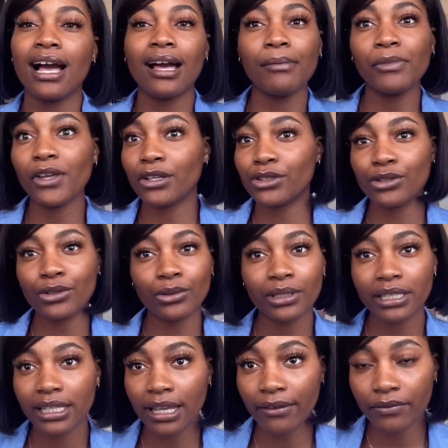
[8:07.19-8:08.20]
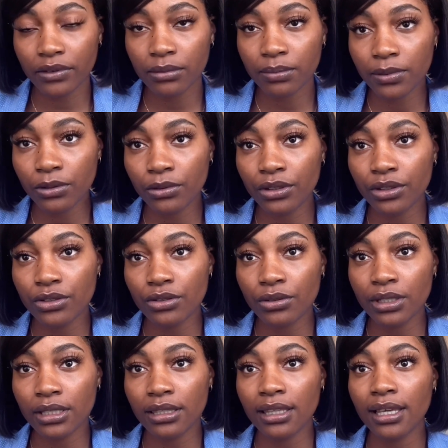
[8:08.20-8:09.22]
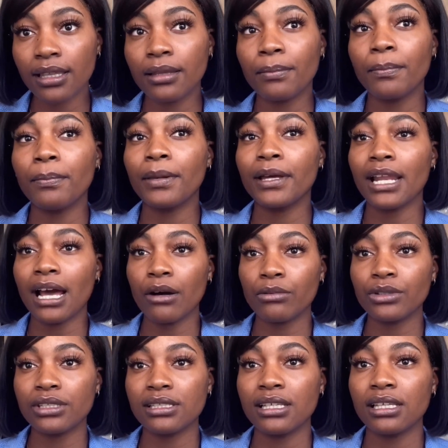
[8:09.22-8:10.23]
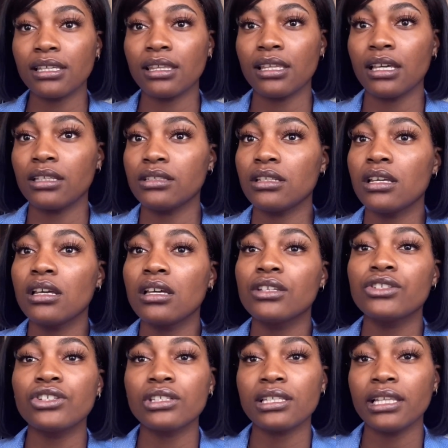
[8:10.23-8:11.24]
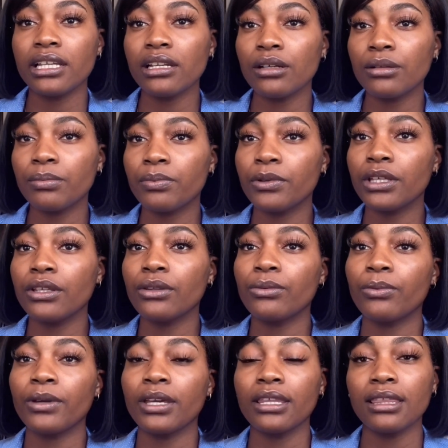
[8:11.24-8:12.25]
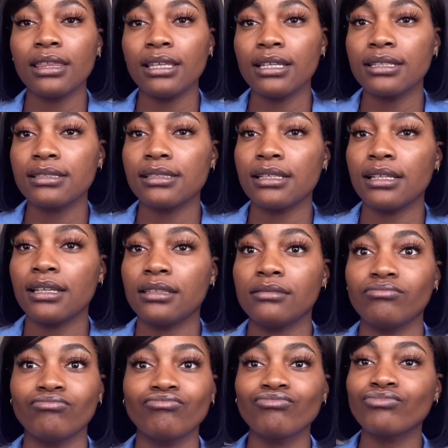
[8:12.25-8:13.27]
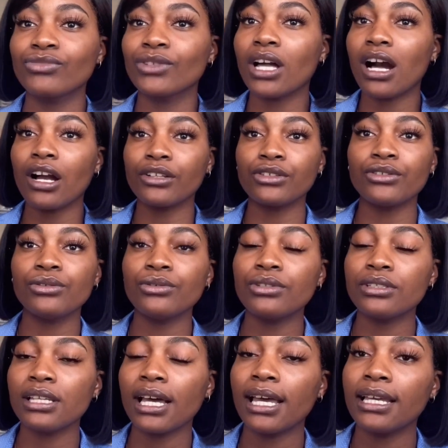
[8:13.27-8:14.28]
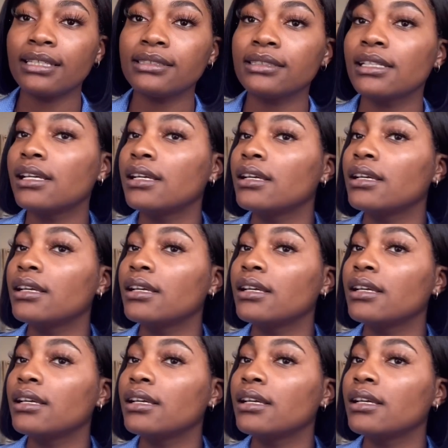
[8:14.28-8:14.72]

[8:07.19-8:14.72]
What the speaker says: I'm not totally comfortable with doing that, but I would say that just let her breathe, wear things that aren't too tight,